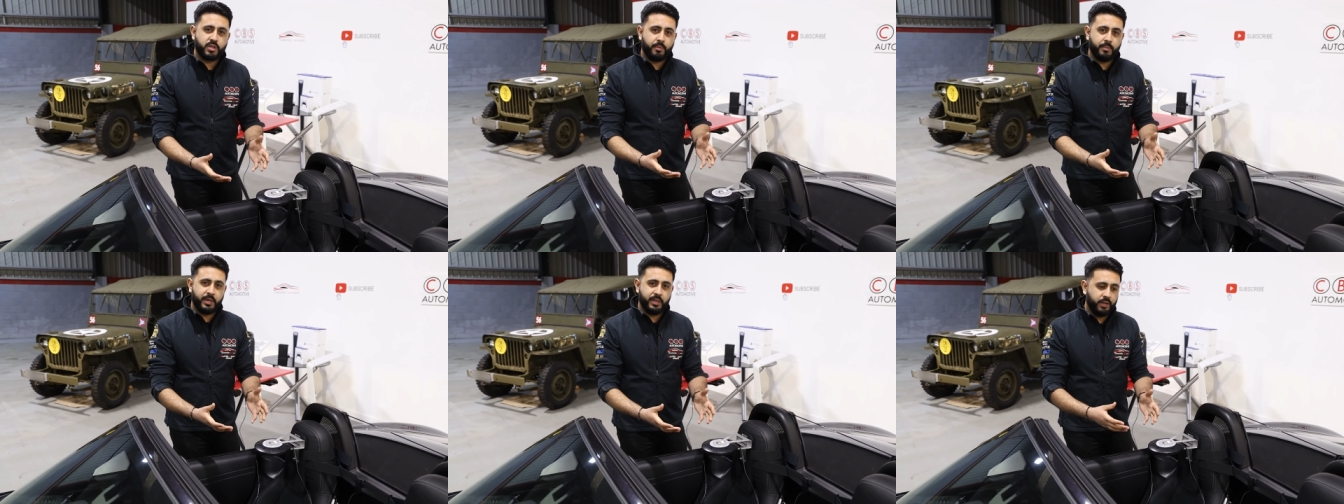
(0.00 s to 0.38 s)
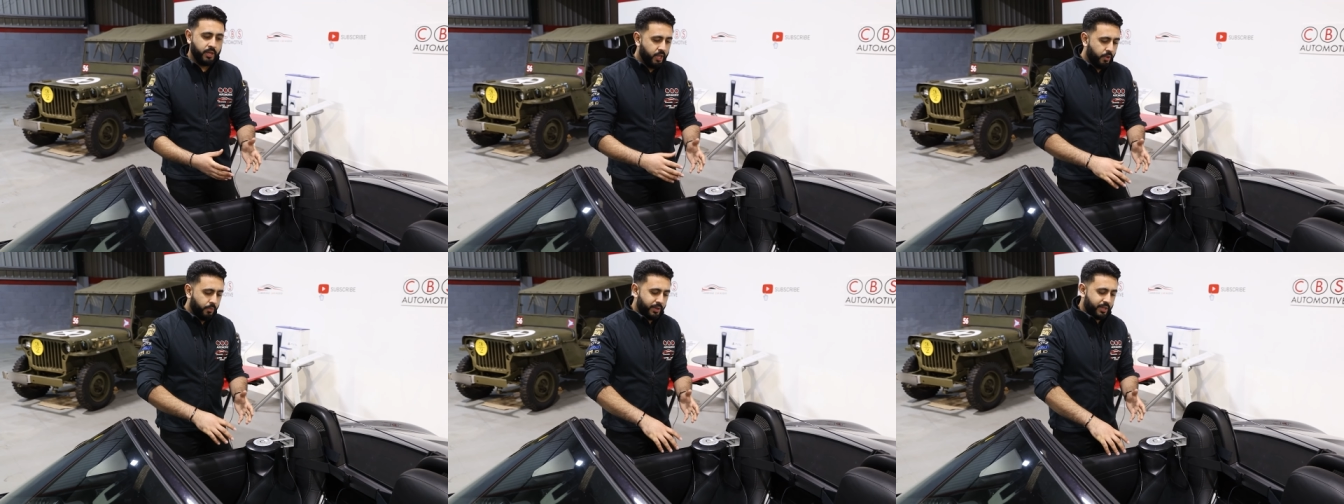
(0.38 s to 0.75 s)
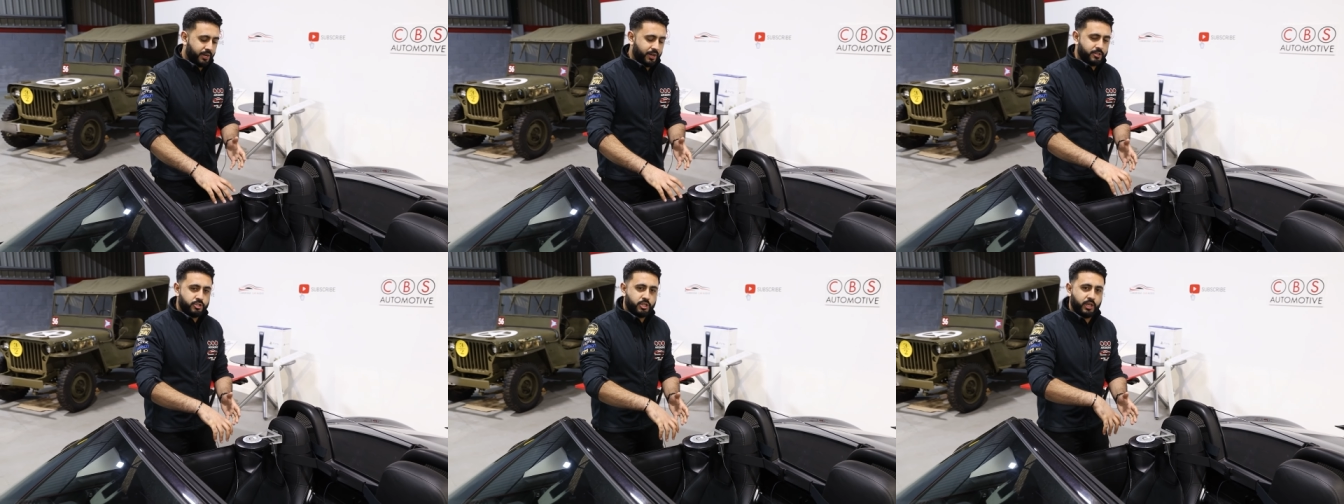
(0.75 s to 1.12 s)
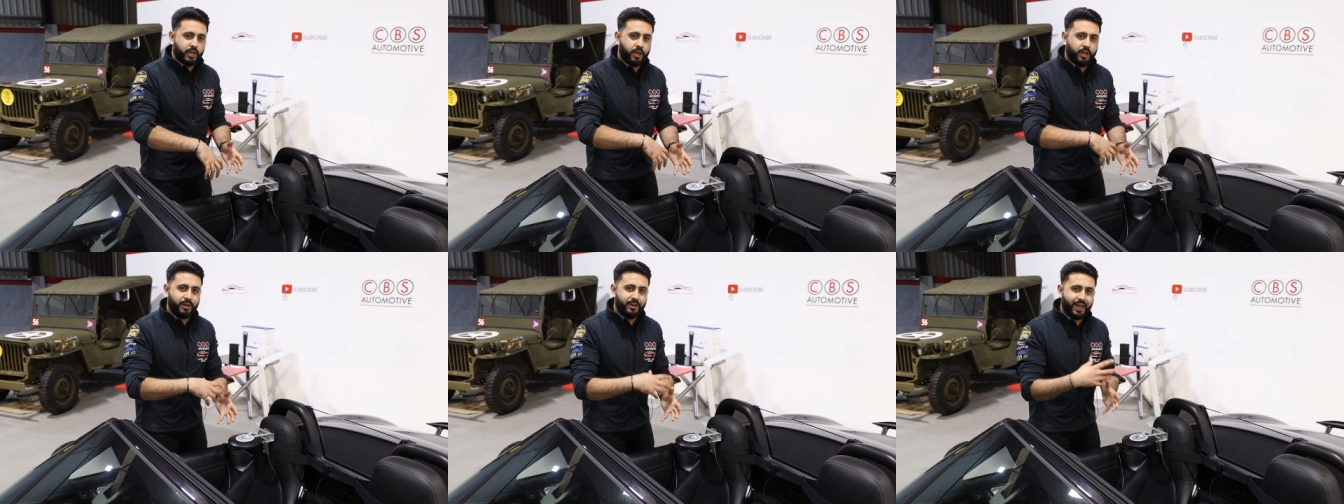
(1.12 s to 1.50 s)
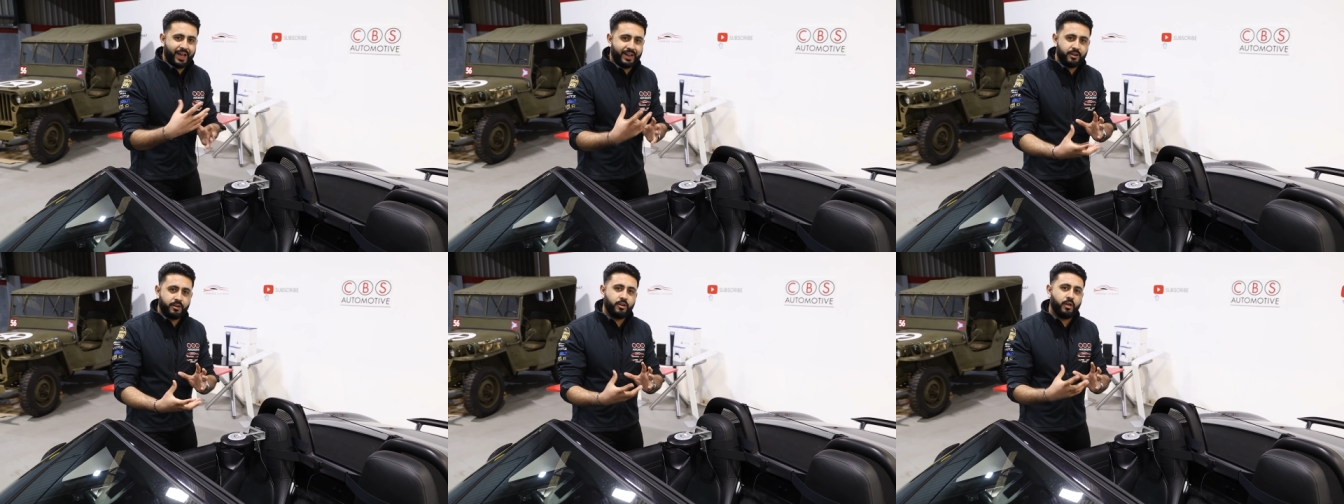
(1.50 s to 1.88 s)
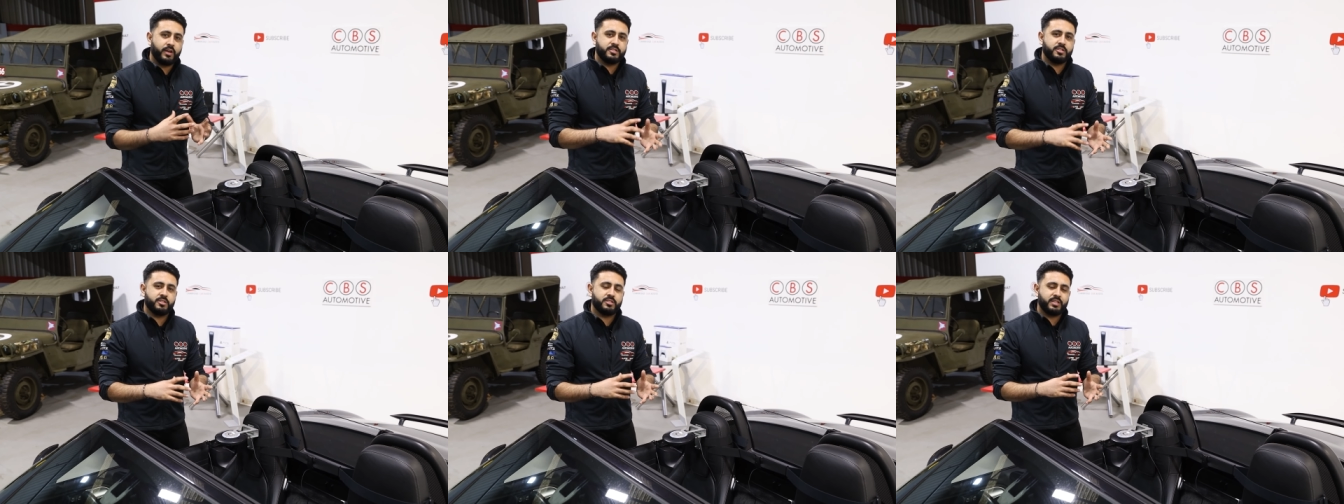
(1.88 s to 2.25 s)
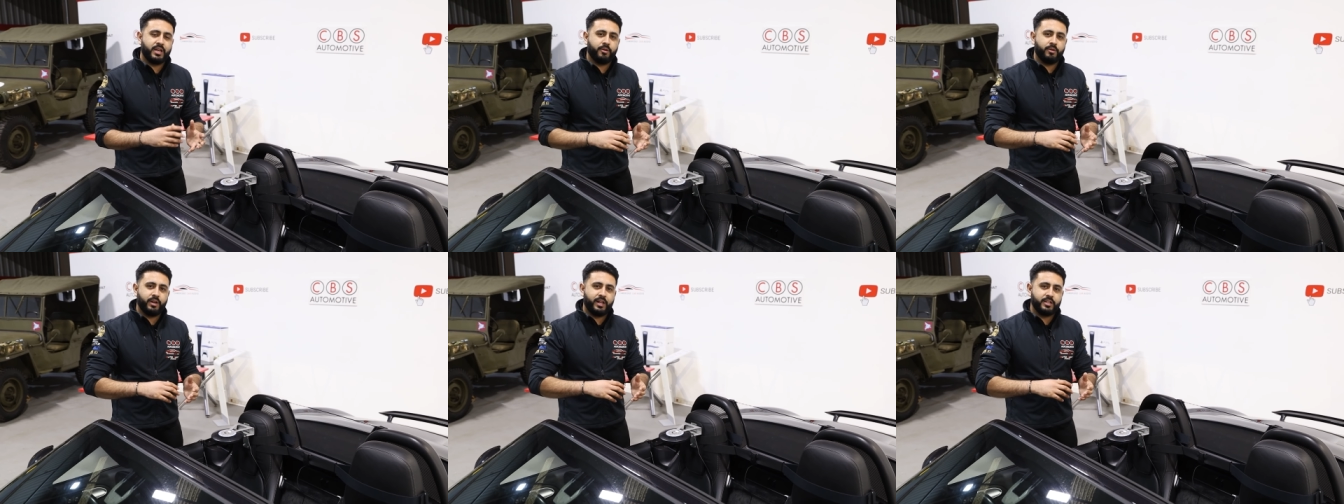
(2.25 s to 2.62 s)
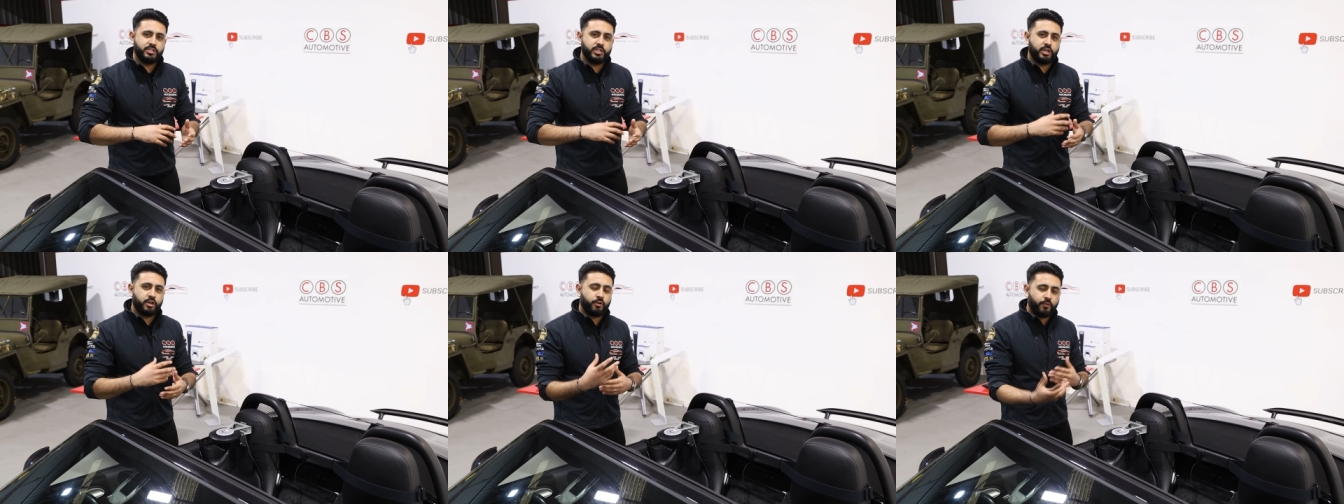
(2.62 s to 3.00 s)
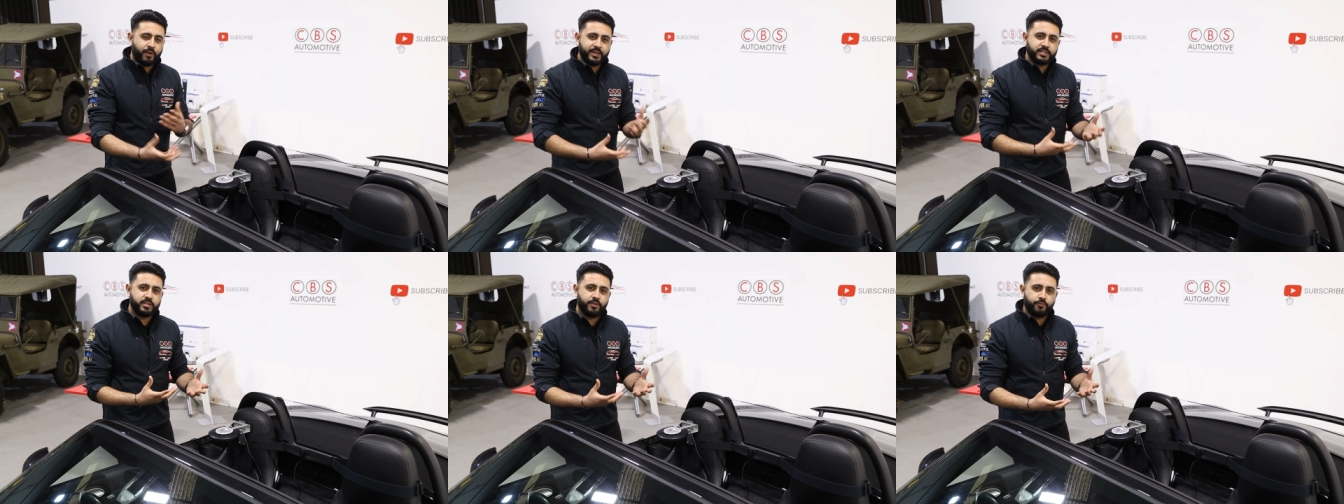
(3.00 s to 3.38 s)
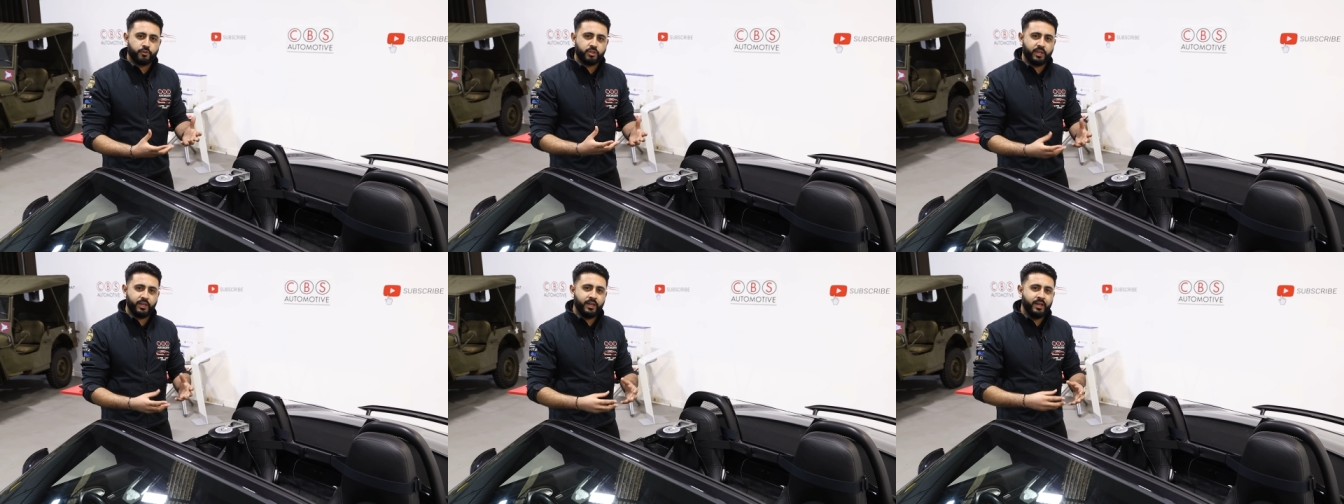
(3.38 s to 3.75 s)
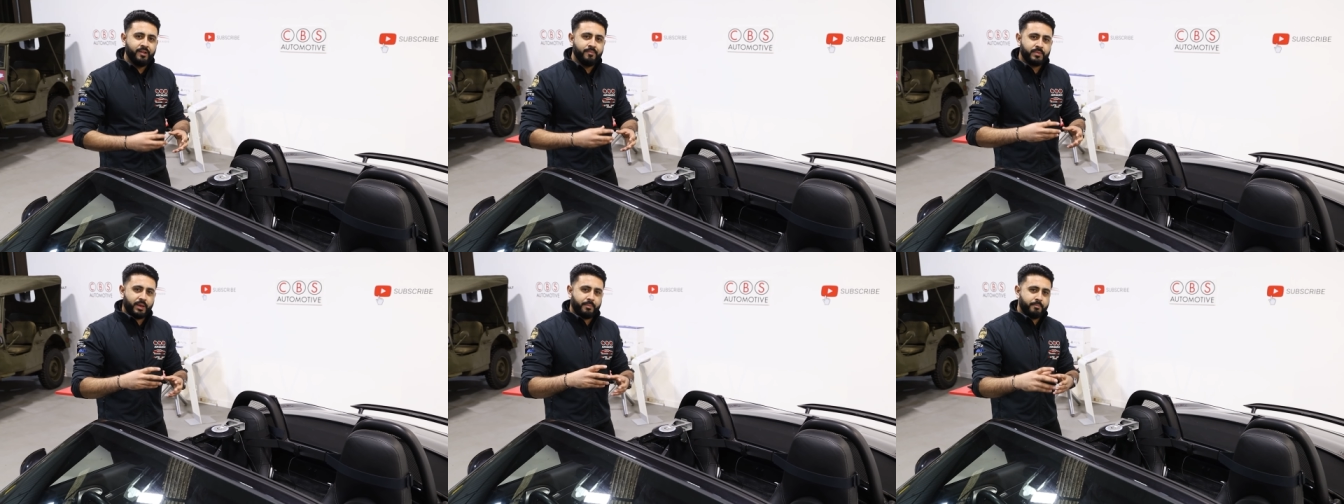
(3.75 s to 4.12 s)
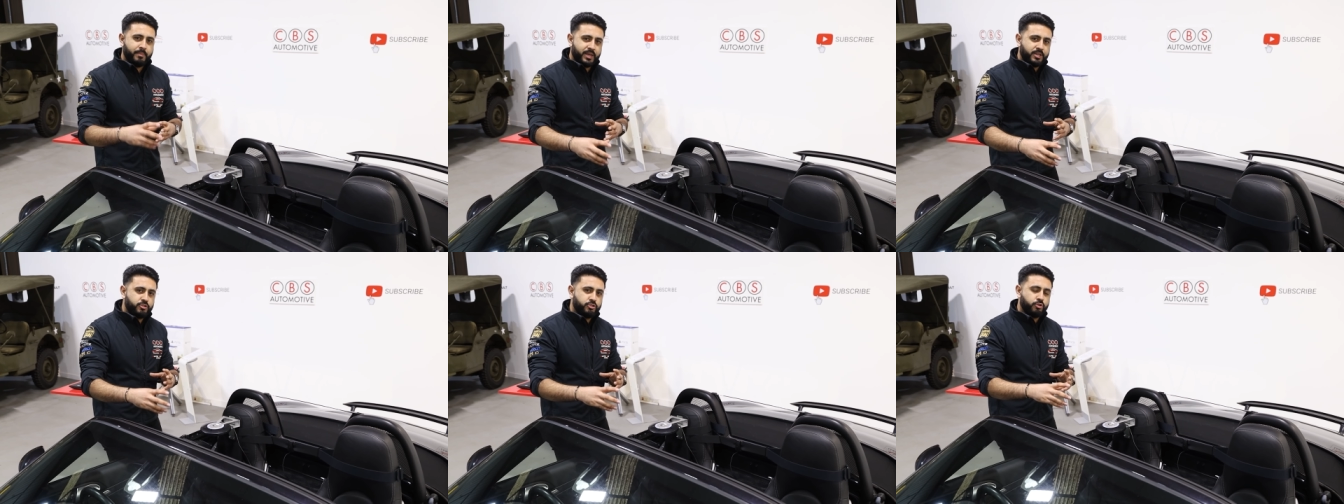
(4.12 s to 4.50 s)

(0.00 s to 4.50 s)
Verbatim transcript: come in. We can actually analyze the sound and actually correct everything and make